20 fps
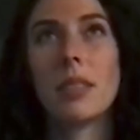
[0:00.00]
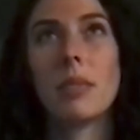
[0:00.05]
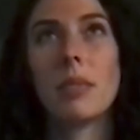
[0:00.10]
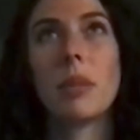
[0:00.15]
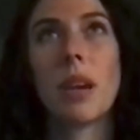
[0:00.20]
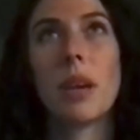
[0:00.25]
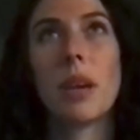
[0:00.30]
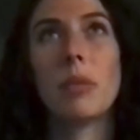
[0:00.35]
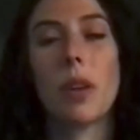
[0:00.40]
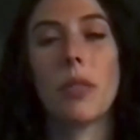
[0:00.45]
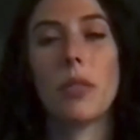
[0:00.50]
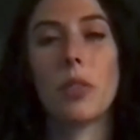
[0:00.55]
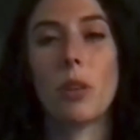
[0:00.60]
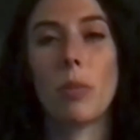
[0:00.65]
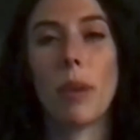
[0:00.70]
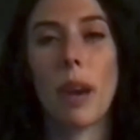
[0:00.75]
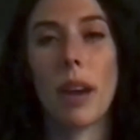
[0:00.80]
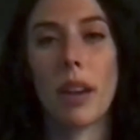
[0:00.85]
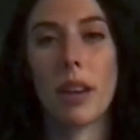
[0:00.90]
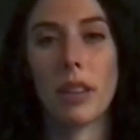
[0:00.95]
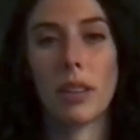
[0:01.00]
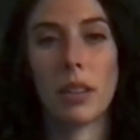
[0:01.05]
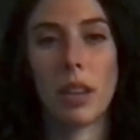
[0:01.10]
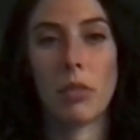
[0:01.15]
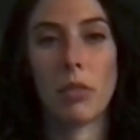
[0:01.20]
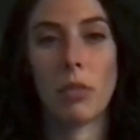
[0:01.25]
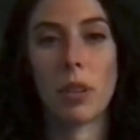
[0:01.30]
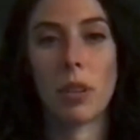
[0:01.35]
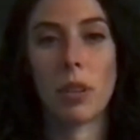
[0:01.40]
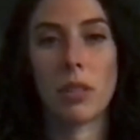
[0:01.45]
sometimes we have to go back and
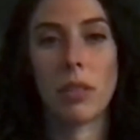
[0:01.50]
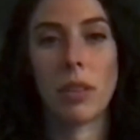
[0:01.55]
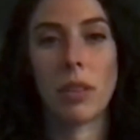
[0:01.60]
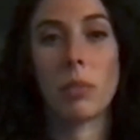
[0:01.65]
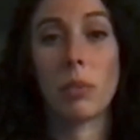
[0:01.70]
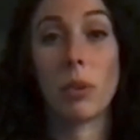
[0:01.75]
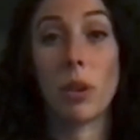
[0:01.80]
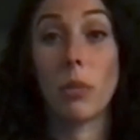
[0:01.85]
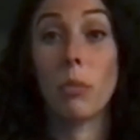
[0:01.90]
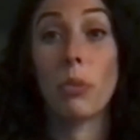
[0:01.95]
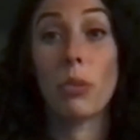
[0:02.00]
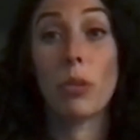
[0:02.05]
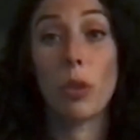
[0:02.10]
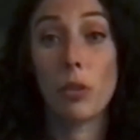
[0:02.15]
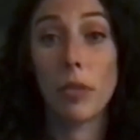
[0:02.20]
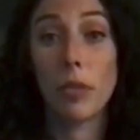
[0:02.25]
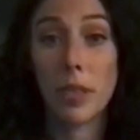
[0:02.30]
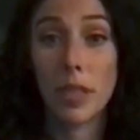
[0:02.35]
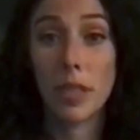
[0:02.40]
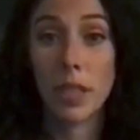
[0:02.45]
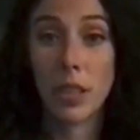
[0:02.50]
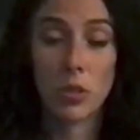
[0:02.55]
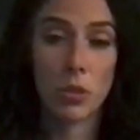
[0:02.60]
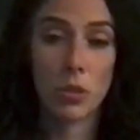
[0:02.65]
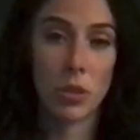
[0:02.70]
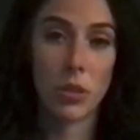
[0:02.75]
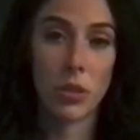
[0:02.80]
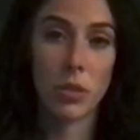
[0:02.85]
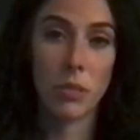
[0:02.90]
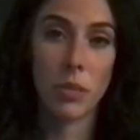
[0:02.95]
redevelop or improve a test
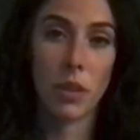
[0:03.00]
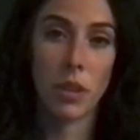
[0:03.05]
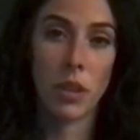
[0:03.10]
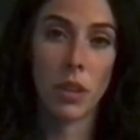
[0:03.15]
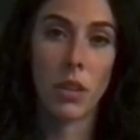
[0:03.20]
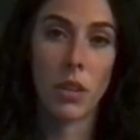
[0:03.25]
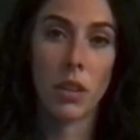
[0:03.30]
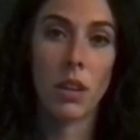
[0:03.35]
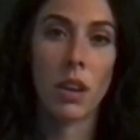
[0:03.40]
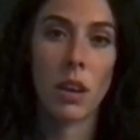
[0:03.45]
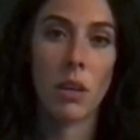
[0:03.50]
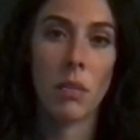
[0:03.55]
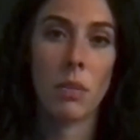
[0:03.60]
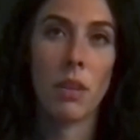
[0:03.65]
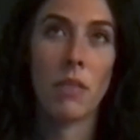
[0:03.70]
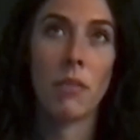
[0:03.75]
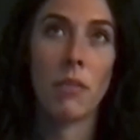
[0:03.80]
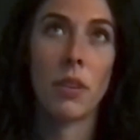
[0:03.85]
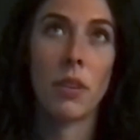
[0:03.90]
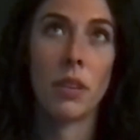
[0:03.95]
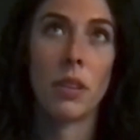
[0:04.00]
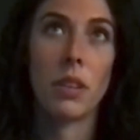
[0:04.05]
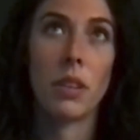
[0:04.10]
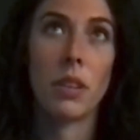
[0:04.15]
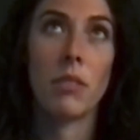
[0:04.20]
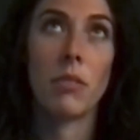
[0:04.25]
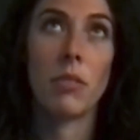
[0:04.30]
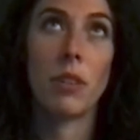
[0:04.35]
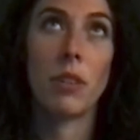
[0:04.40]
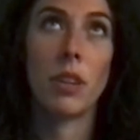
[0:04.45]
score or something.
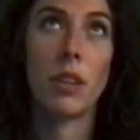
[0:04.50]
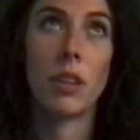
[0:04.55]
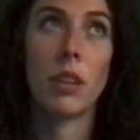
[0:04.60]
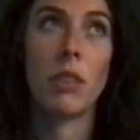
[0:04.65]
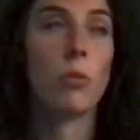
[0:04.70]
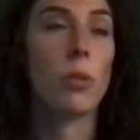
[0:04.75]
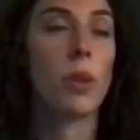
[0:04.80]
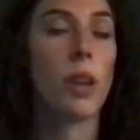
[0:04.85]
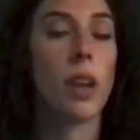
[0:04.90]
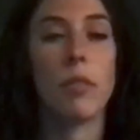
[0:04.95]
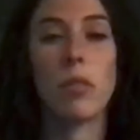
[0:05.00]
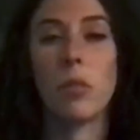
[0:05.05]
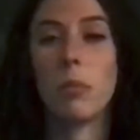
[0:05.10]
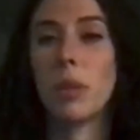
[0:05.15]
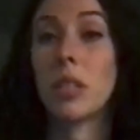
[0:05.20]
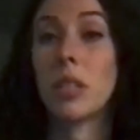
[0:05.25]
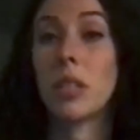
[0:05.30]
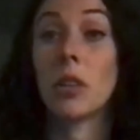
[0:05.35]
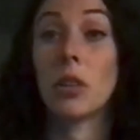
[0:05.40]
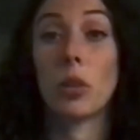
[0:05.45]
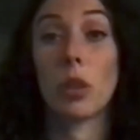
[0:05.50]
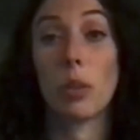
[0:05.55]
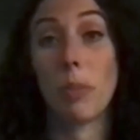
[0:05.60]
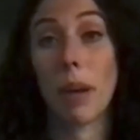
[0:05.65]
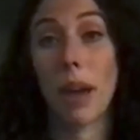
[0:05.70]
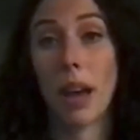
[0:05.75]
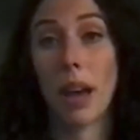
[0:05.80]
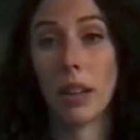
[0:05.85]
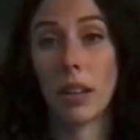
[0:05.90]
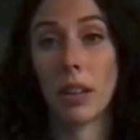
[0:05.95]
If we have a material on a
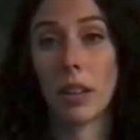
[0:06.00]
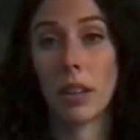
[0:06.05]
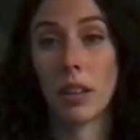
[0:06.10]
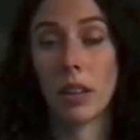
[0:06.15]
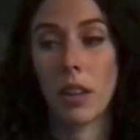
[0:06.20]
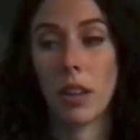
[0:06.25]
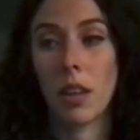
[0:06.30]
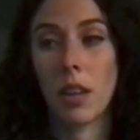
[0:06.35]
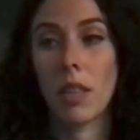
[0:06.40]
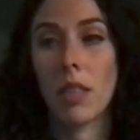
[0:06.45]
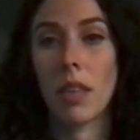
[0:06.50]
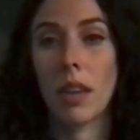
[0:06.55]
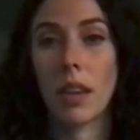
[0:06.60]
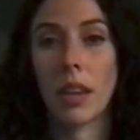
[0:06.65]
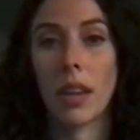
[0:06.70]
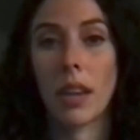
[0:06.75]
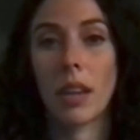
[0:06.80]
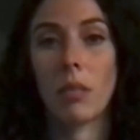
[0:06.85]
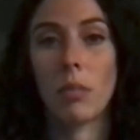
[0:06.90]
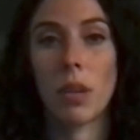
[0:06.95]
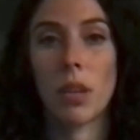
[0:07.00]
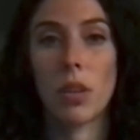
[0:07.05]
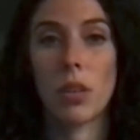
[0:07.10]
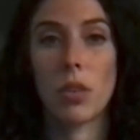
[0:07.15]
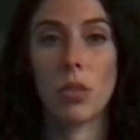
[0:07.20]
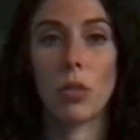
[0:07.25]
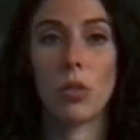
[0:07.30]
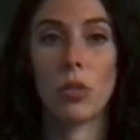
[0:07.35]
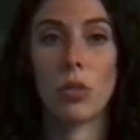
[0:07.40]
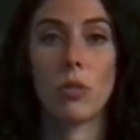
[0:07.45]
pallet that can be
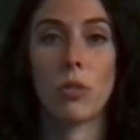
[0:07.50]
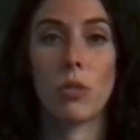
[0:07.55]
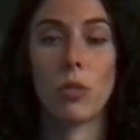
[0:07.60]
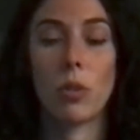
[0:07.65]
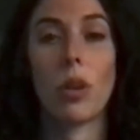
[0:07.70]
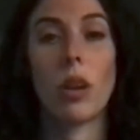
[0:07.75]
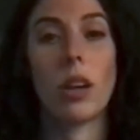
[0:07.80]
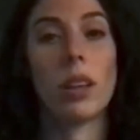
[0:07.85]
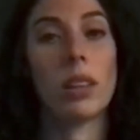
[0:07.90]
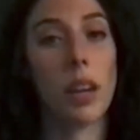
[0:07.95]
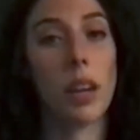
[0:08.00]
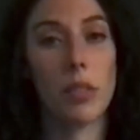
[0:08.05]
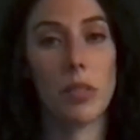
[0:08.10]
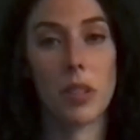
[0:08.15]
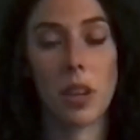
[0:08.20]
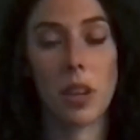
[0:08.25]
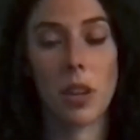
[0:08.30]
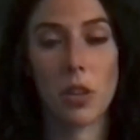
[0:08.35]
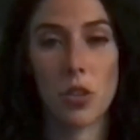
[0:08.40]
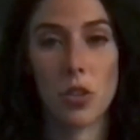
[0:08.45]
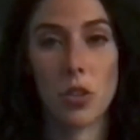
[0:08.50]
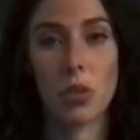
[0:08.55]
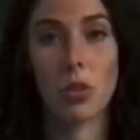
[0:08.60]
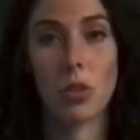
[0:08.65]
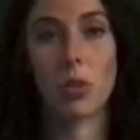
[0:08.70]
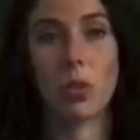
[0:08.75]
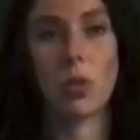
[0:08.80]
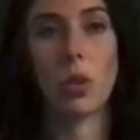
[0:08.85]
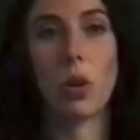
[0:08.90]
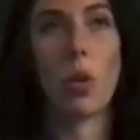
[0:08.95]
used for a lifestyle
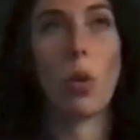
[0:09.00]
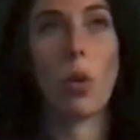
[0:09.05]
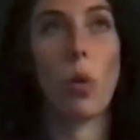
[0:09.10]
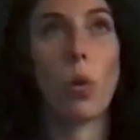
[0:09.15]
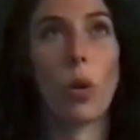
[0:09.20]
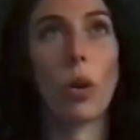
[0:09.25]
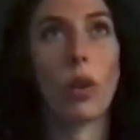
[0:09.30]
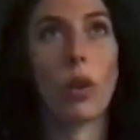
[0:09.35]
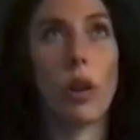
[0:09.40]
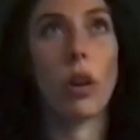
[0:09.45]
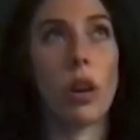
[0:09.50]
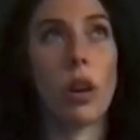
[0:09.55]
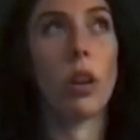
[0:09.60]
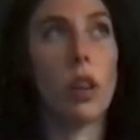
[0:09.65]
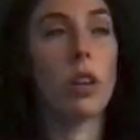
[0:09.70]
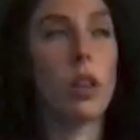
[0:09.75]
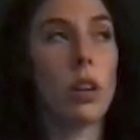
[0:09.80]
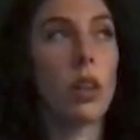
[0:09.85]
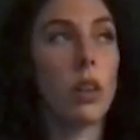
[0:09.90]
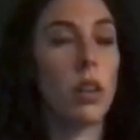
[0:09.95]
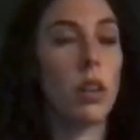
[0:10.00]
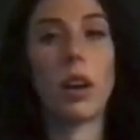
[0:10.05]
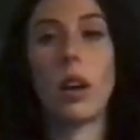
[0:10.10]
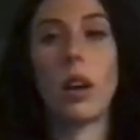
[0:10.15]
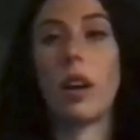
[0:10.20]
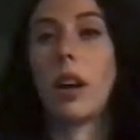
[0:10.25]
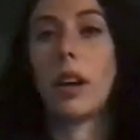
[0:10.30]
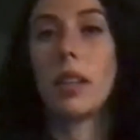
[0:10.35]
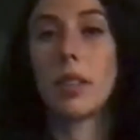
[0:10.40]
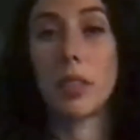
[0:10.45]
shoe or
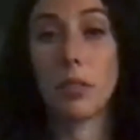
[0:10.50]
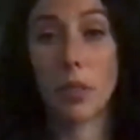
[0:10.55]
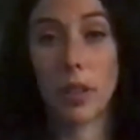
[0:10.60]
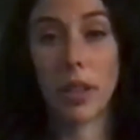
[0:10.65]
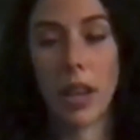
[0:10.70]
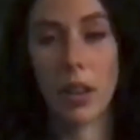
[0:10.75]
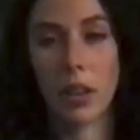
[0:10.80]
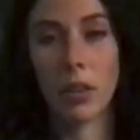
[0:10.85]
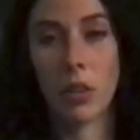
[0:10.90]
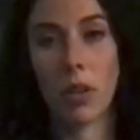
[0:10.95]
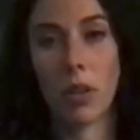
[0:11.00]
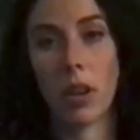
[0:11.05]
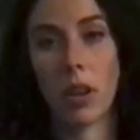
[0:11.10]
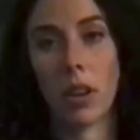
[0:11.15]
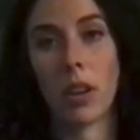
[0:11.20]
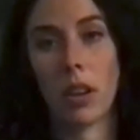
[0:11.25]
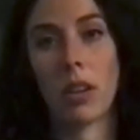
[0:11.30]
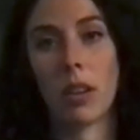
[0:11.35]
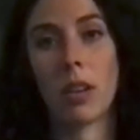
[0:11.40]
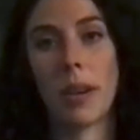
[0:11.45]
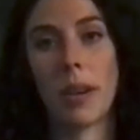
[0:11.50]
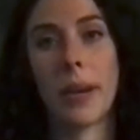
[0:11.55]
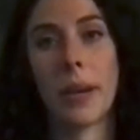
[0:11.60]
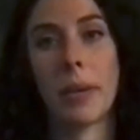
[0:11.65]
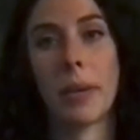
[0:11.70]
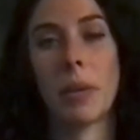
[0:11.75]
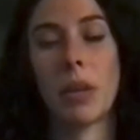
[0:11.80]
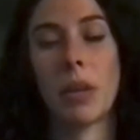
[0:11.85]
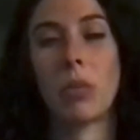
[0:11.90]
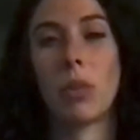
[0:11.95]
a different category,
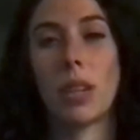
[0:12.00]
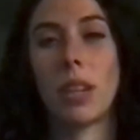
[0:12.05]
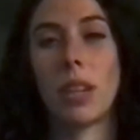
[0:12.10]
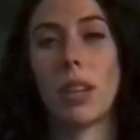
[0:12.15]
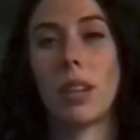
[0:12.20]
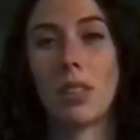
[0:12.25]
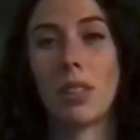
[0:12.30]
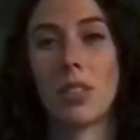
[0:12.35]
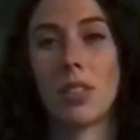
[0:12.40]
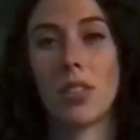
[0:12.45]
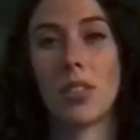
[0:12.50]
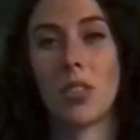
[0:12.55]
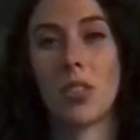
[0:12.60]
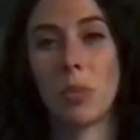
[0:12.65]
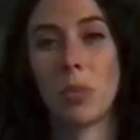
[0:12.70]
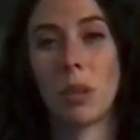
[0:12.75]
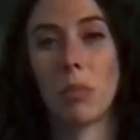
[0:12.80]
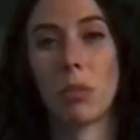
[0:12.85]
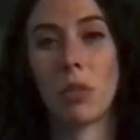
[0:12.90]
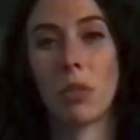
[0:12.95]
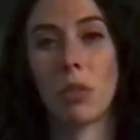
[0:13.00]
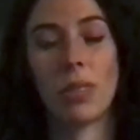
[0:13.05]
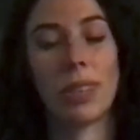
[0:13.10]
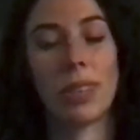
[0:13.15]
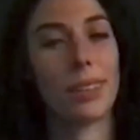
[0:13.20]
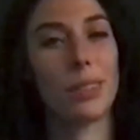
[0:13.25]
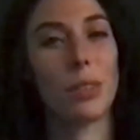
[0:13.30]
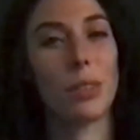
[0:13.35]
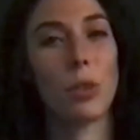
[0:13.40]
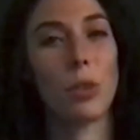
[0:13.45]
and we need it to just be improved like
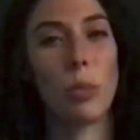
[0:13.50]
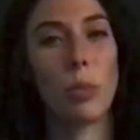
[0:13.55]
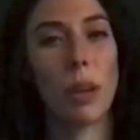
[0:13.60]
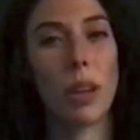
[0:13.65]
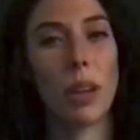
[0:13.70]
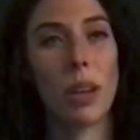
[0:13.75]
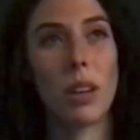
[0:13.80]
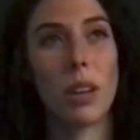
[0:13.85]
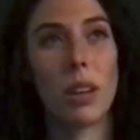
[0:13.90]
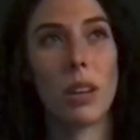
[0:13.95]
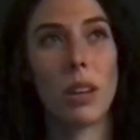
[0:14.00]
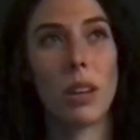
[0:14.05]
a little bit